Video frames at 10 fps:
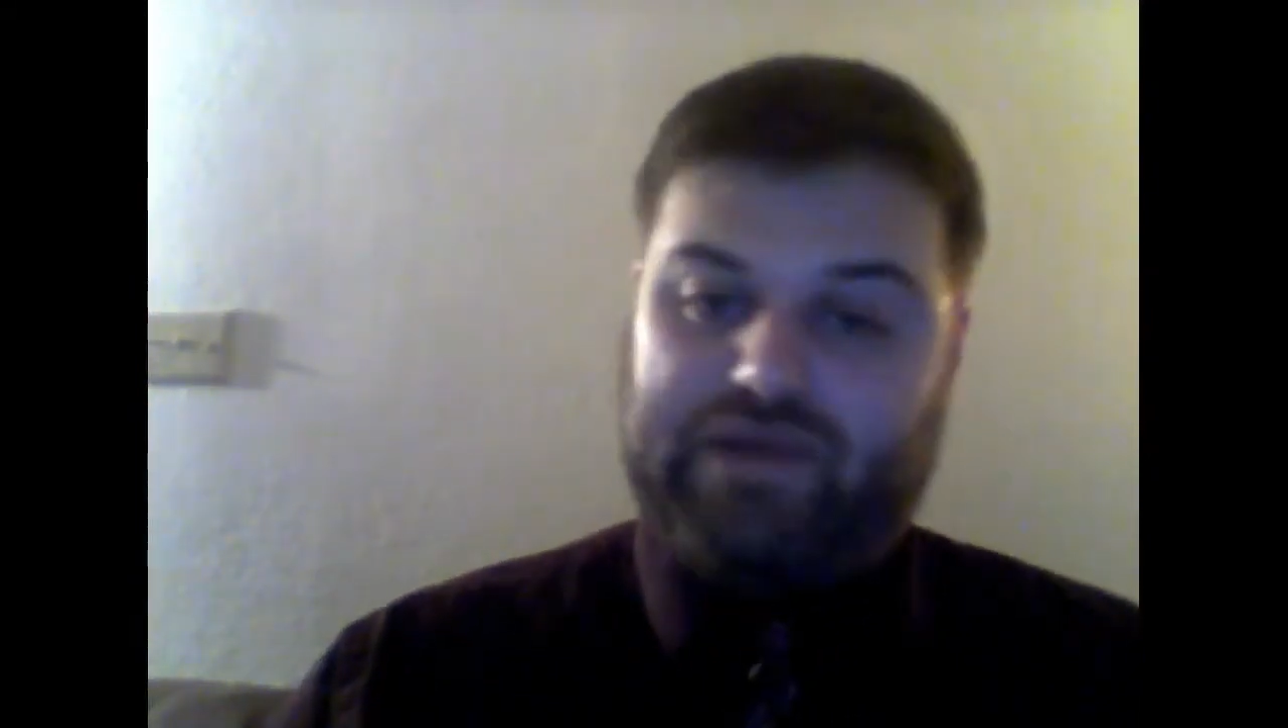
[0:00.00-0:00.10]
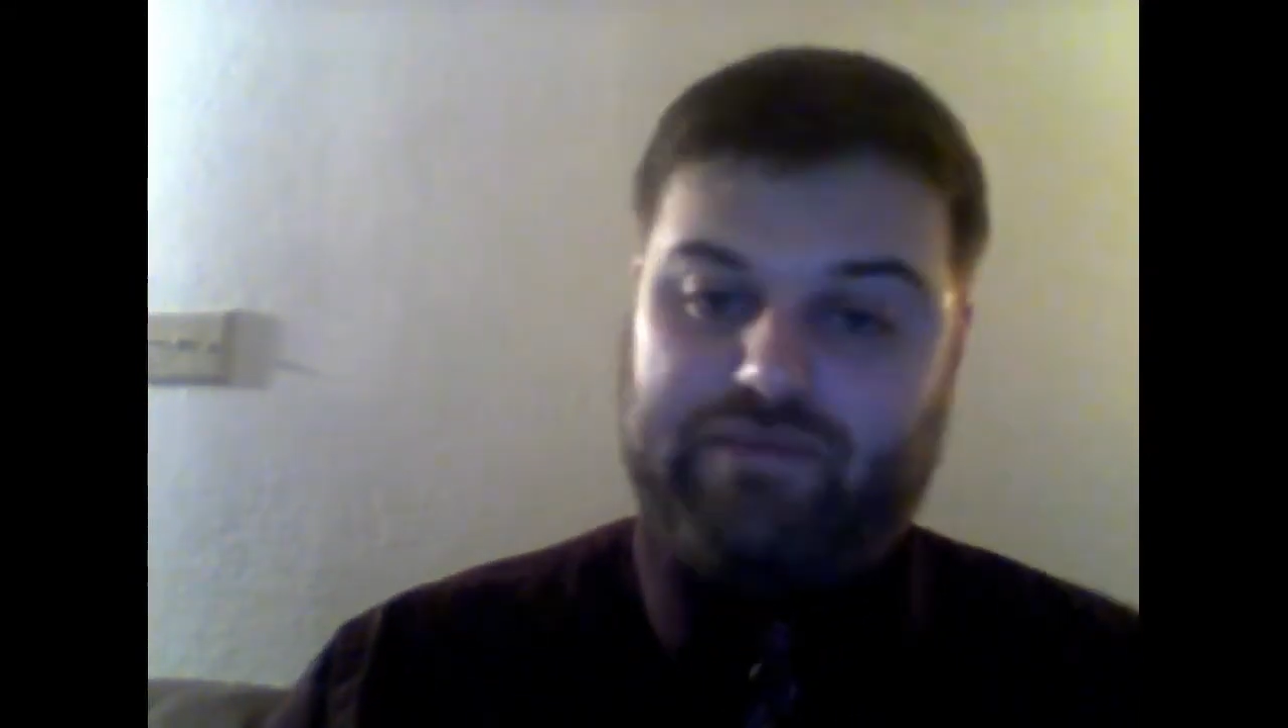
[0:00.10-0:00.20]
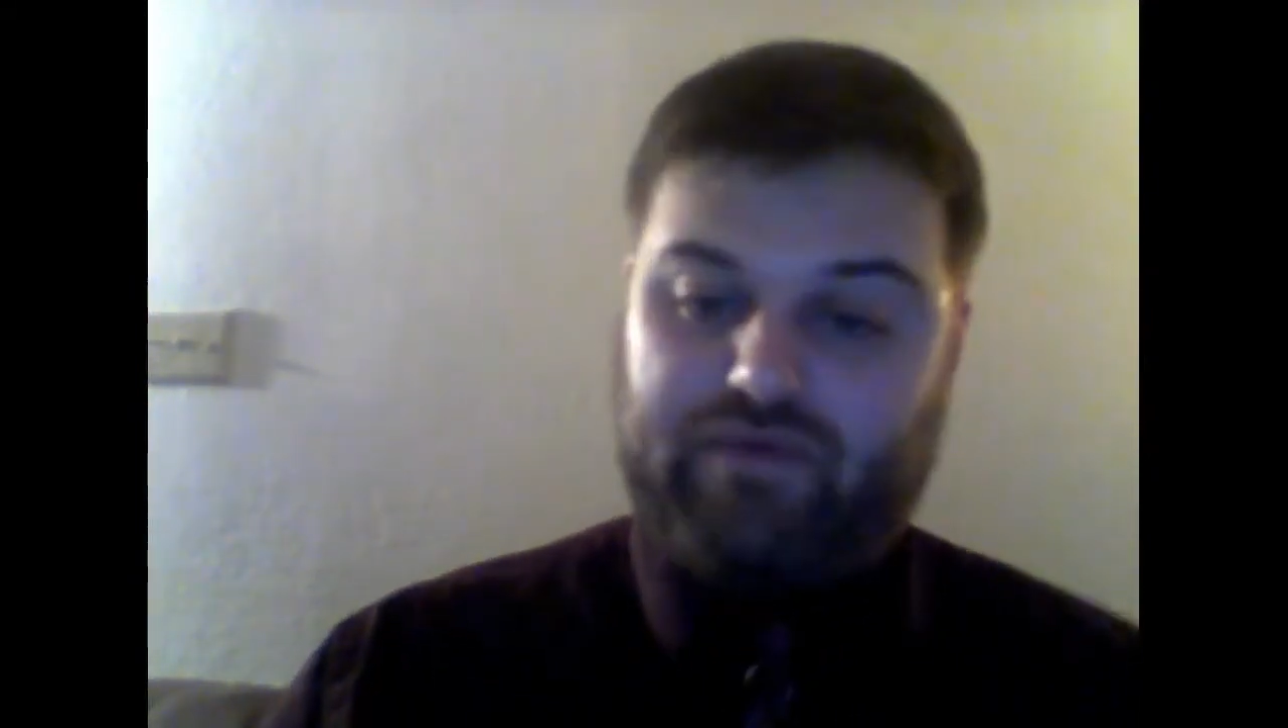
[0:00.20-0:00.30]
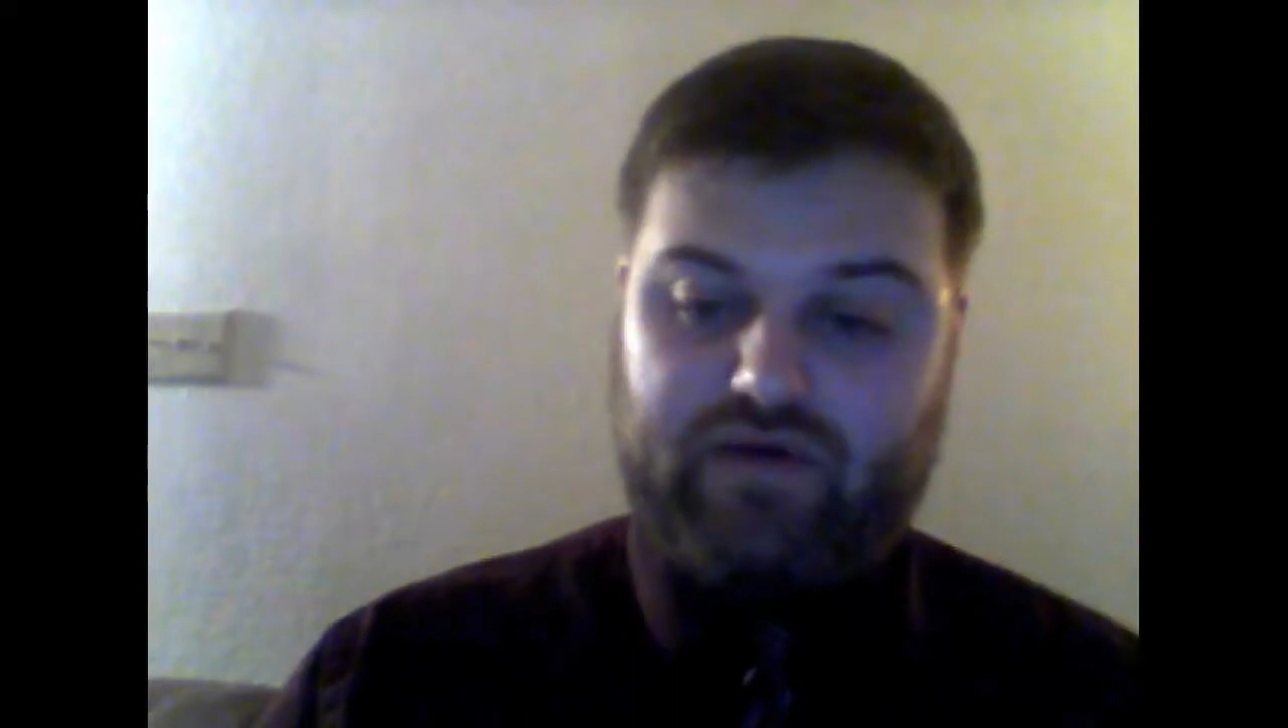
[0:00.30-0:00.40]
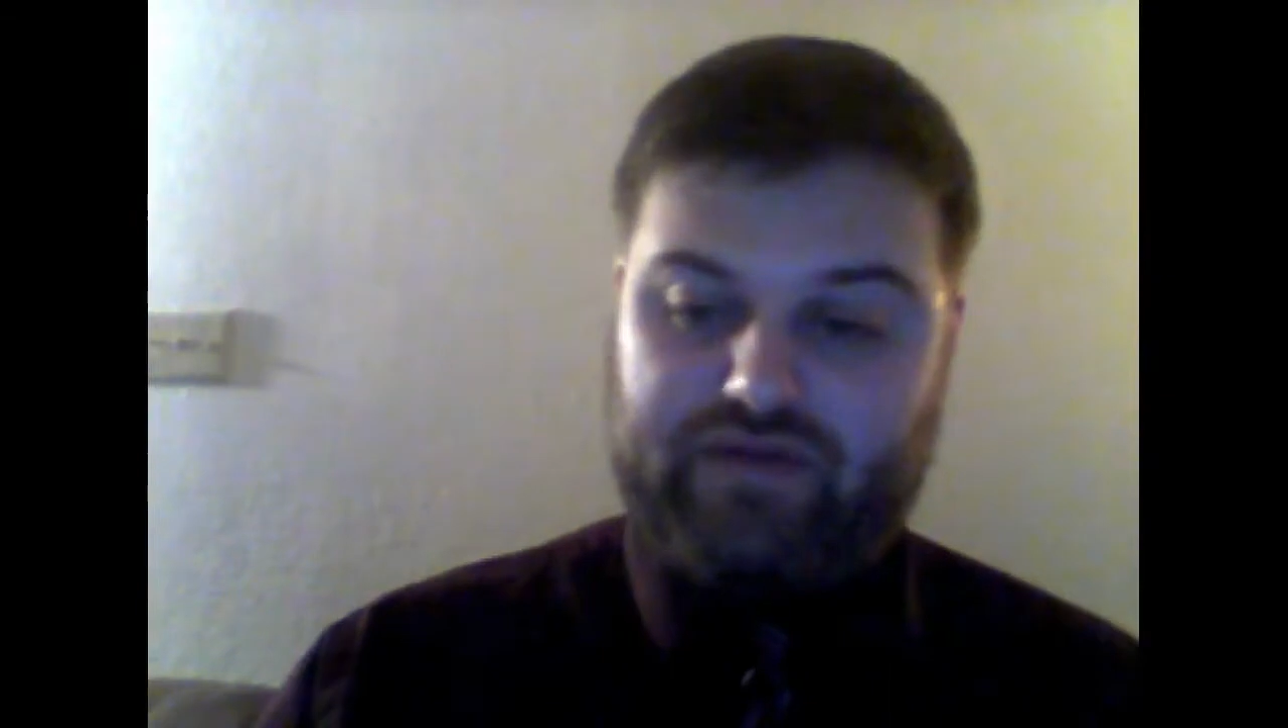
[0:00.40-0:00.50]

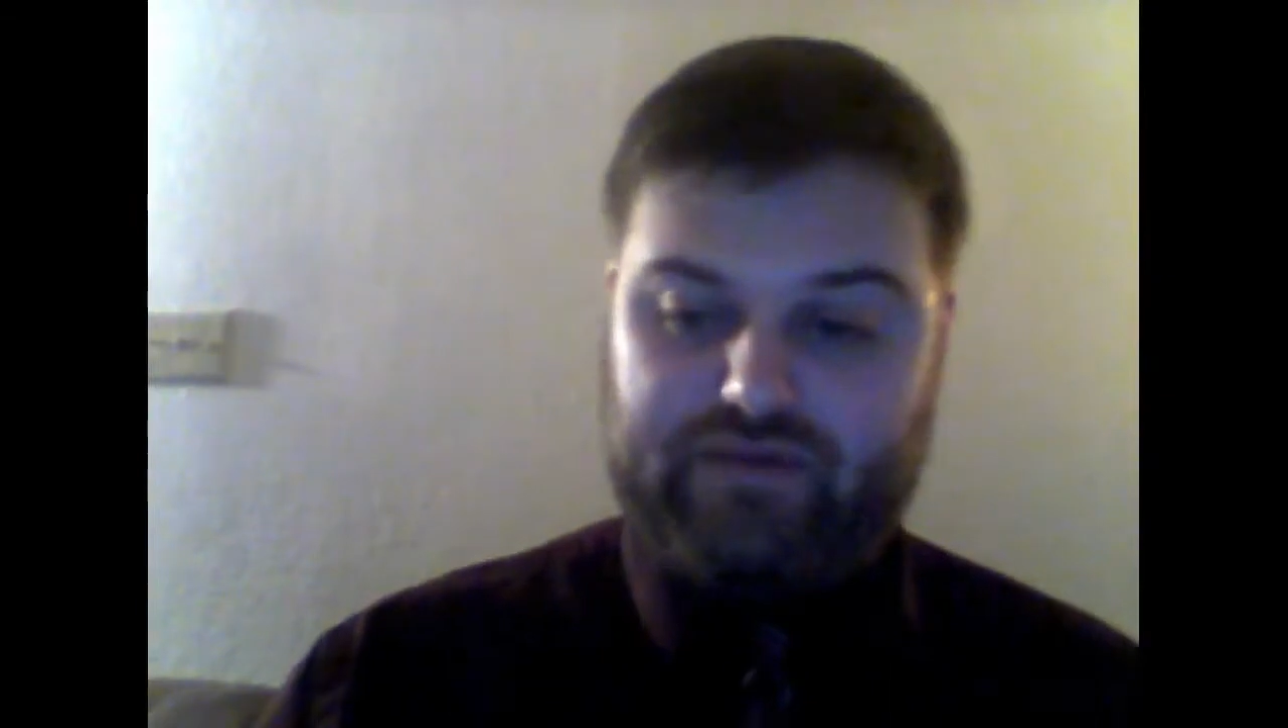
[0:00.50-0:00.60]
people all